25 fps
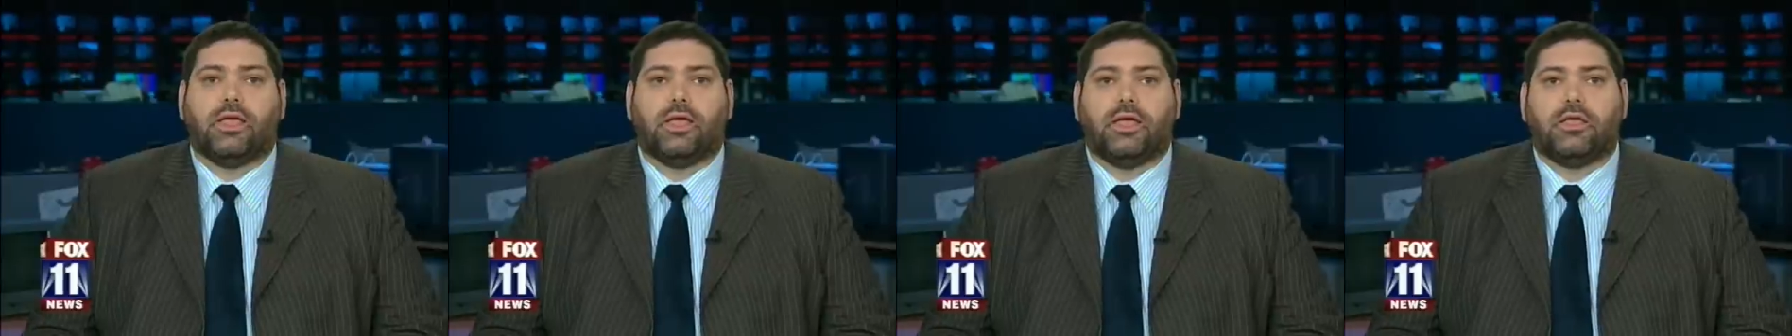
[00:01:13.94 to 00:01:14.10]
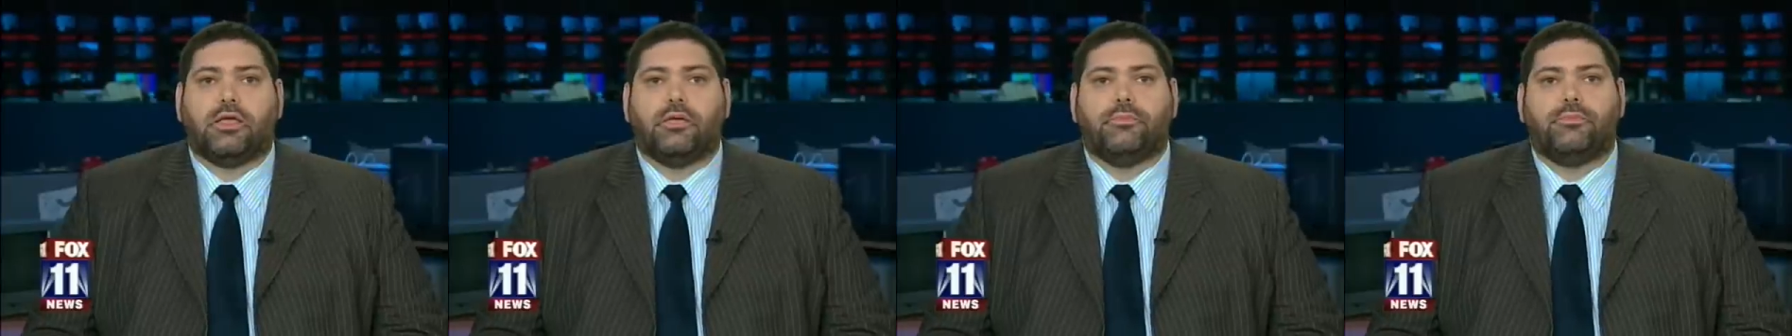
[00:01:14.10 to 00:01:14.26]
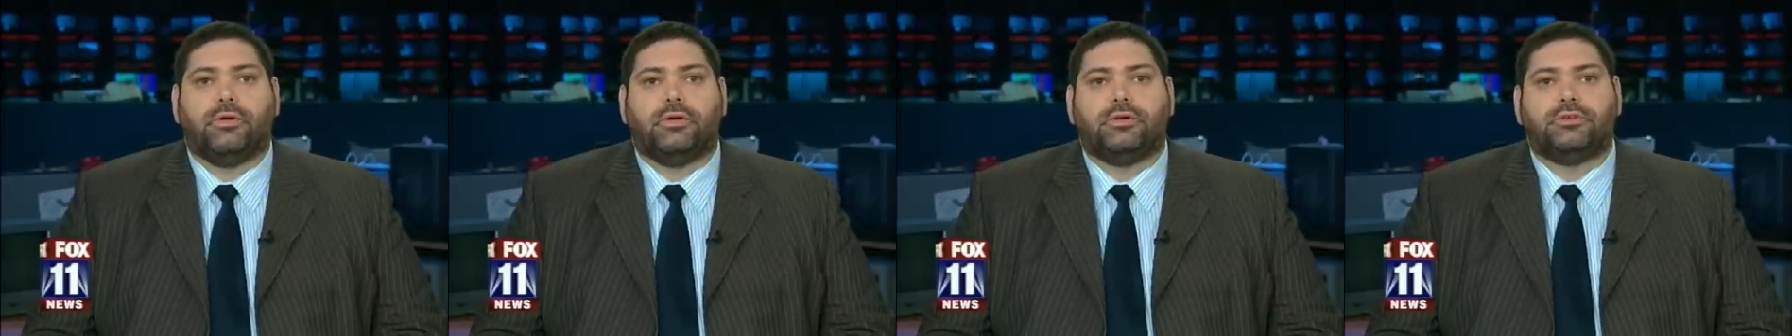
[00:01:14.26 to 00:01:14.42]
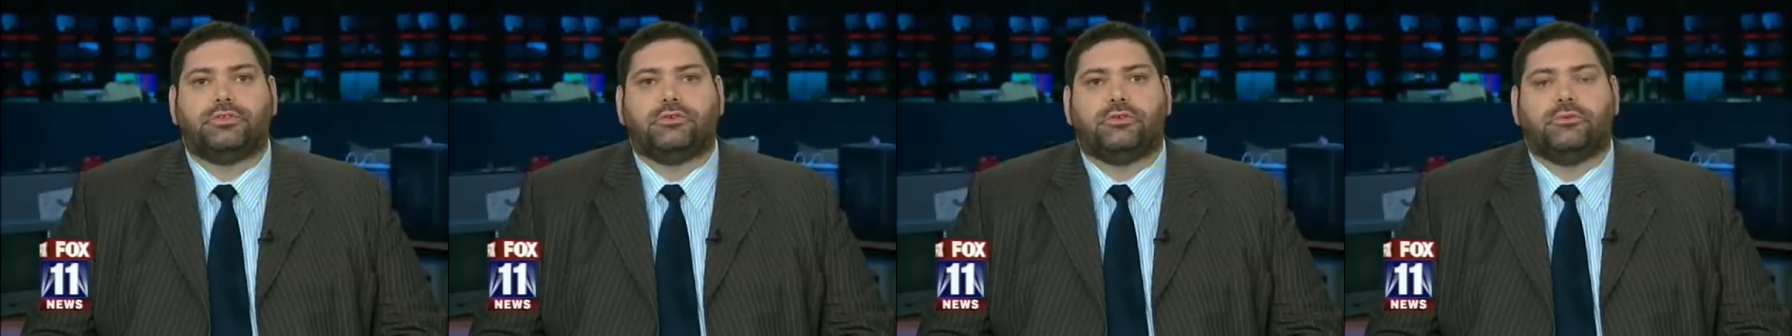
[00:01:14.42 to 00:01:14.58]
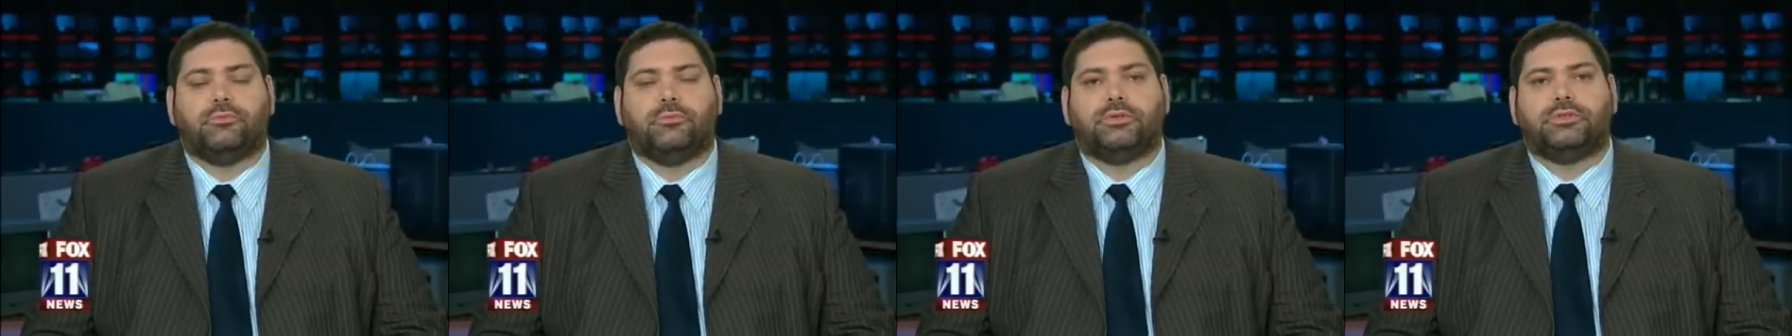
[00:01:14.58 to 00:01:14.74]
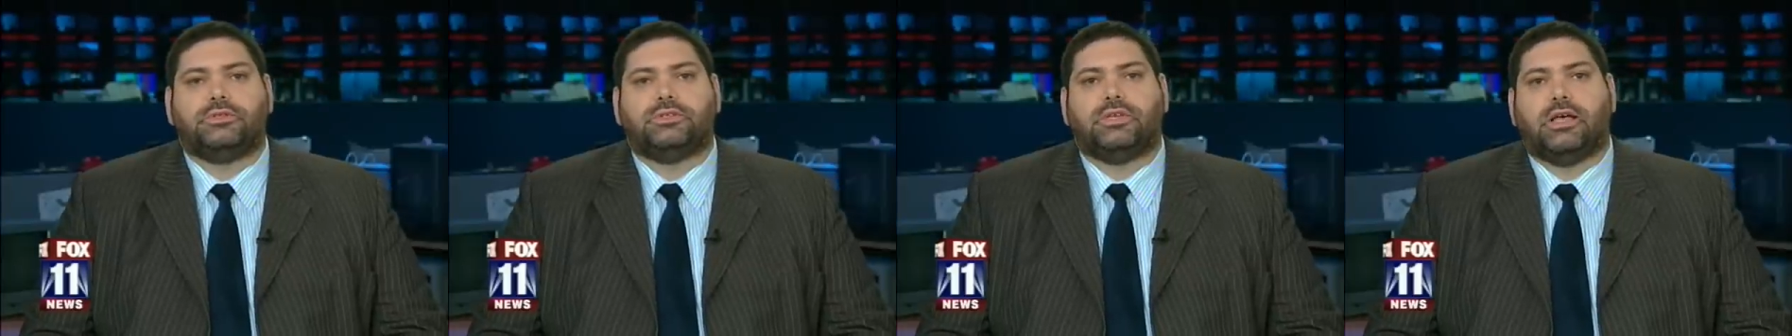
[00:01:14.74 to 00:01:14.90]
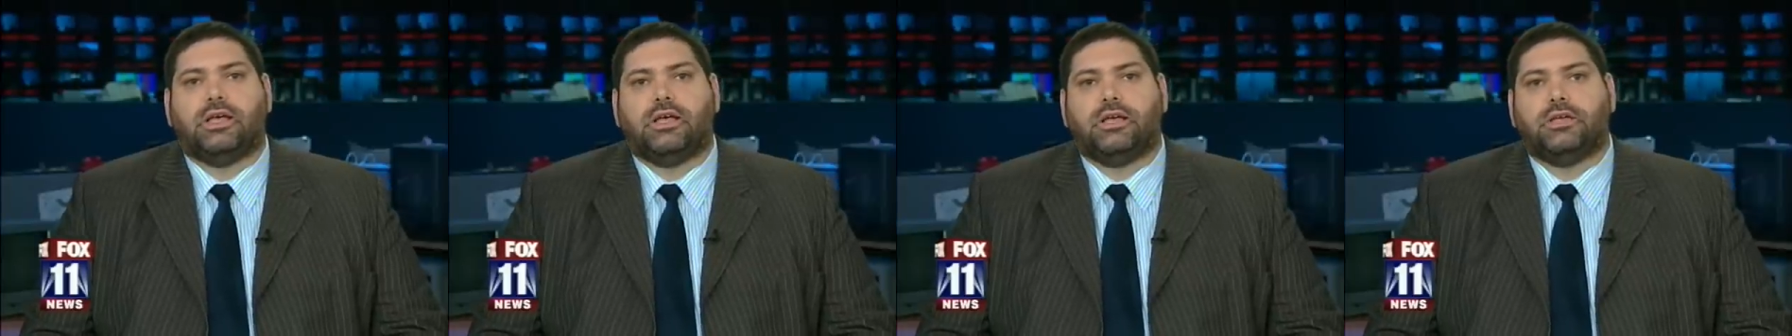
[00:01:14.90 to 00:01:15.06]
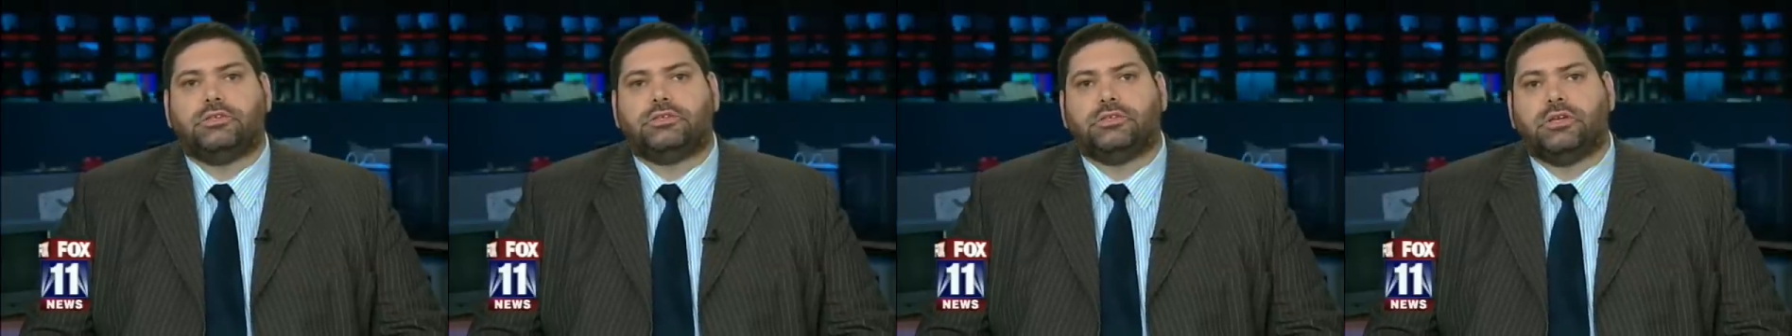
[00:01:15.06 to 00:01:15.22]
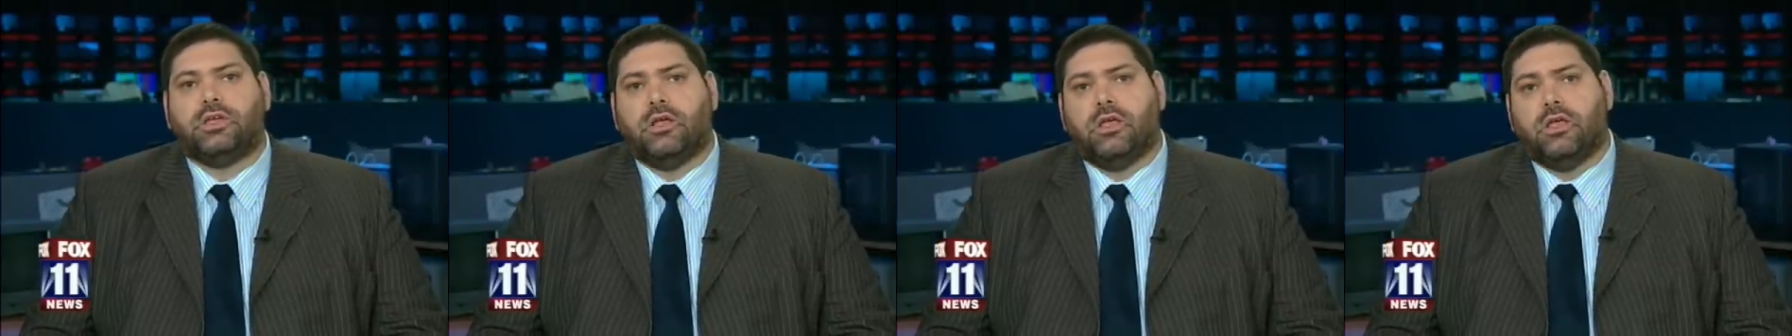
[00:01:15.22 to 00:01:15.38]
acupuncture, and
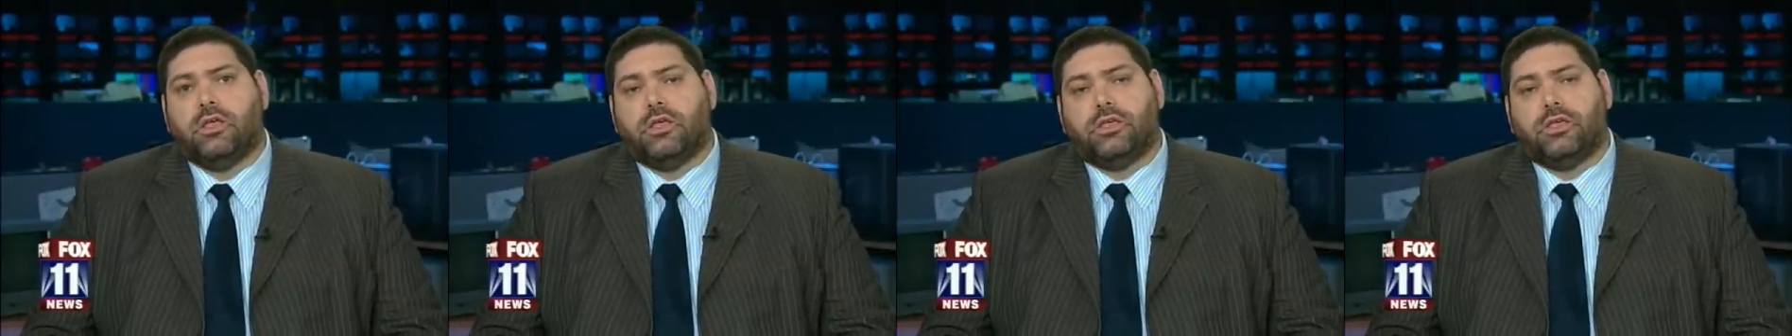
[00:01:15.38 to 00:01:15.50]
massage,